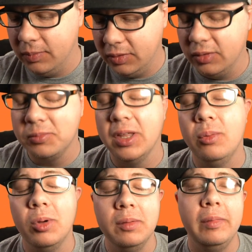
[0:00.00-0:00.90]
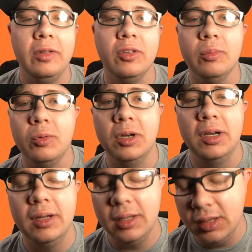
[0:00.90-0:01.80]
except for that one mess up
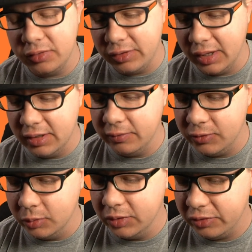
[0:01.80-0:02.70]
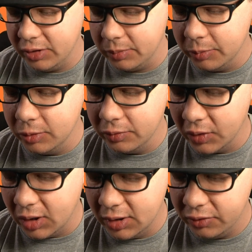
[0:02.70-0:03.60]
where instead of doing the sync move
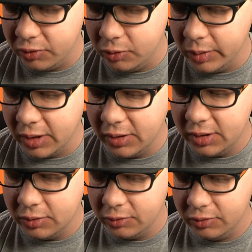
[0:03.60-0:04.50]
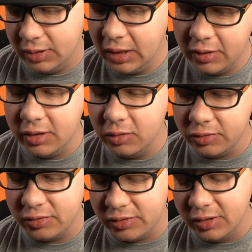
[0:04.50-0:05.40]
onto Ariados, and
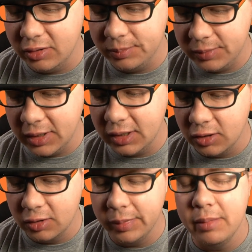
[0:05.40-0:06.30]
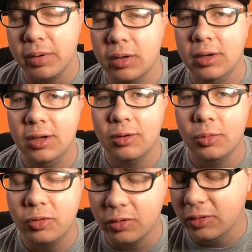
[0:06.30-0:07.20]
Ariados is still getting hurt by burn here,
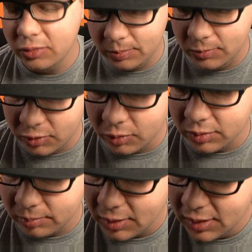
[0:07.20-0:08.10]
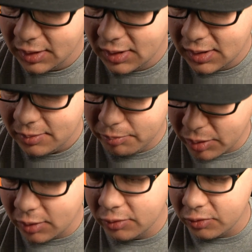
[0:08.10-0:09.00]
so it's doing
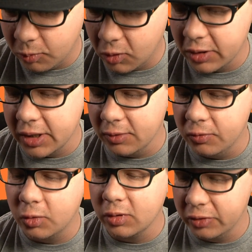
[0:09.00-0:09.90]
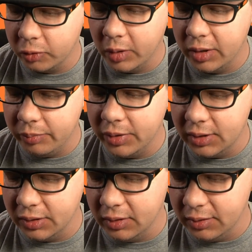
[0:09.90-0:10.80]
burn's working for us quite a
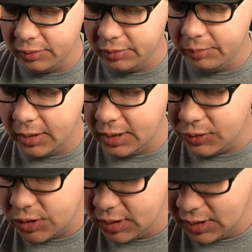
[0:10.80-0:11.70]
bit in this match.